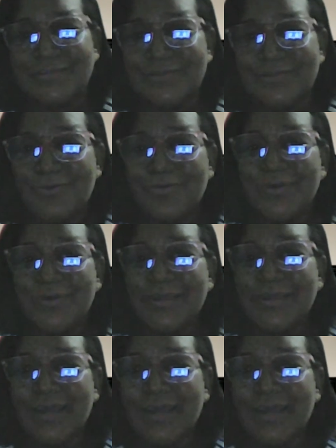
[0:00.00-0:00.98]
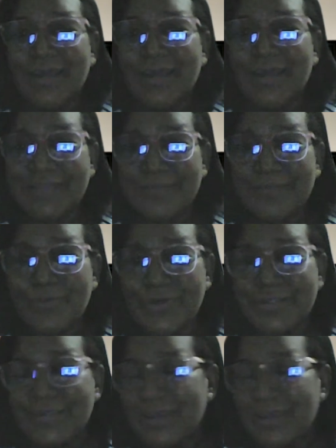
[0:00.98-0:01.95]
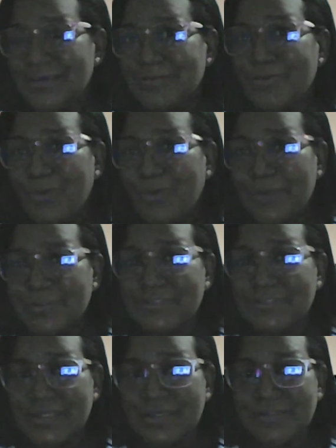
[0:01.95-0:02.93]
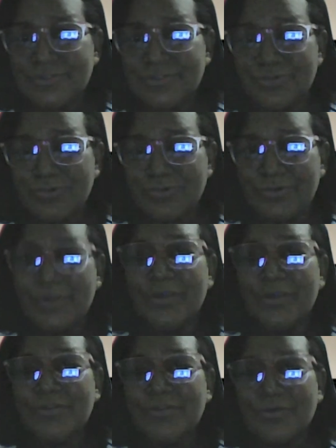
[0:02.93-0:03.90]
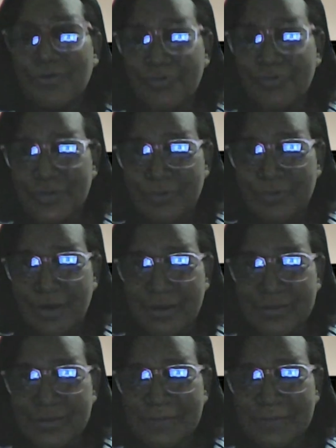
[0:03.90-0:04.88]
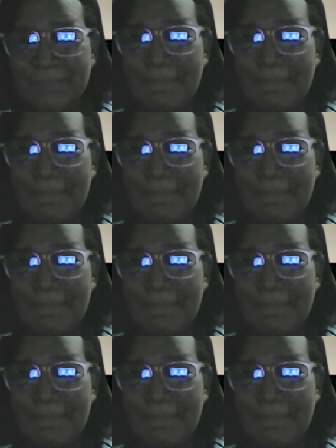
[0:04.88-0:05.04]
So at that point, I know I was taken to the COVID ward.